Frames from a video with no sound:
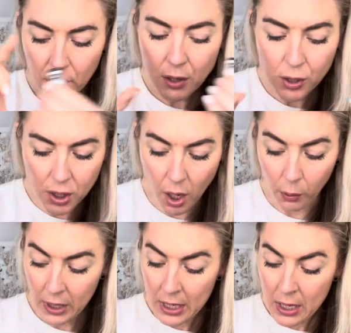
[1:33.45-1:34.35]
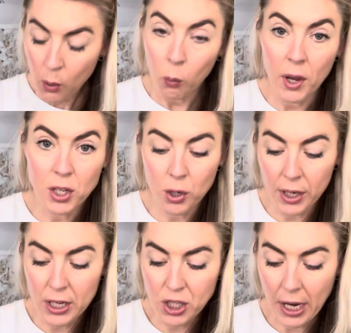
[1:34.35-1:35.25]
So when you're
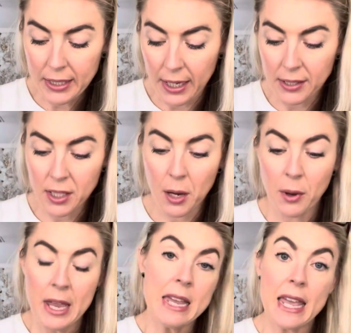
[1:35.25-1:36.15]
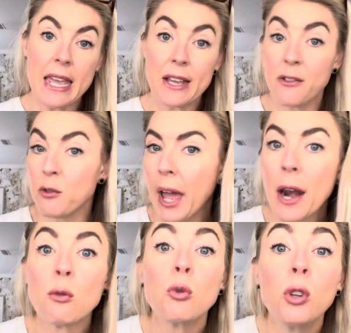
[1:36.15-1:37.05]
injecting, so kind
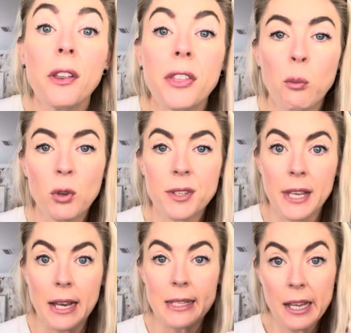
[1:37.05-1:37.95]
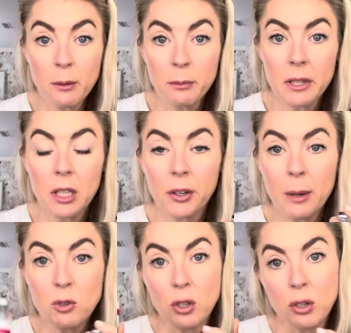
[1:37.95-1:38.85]
of rule of thumb, we'll say 10
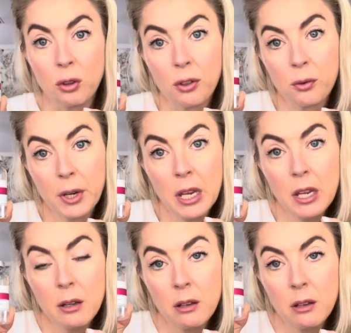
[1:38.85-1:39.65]
milligrams, you do 3